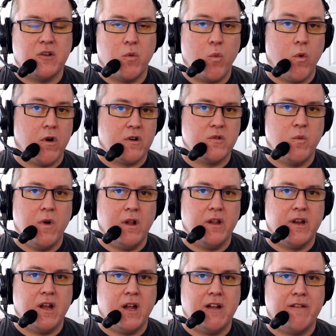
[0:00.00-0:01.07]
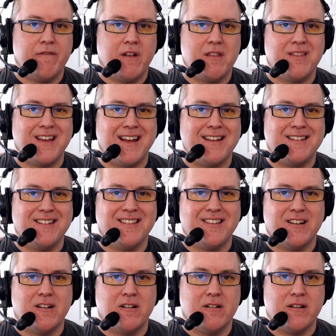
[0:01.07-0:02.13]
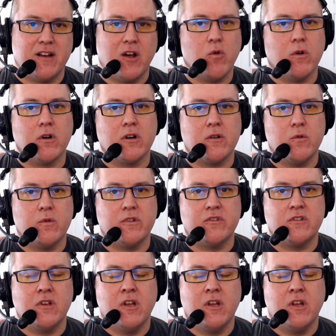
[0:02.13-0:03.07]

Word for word: It worked well enough that their network was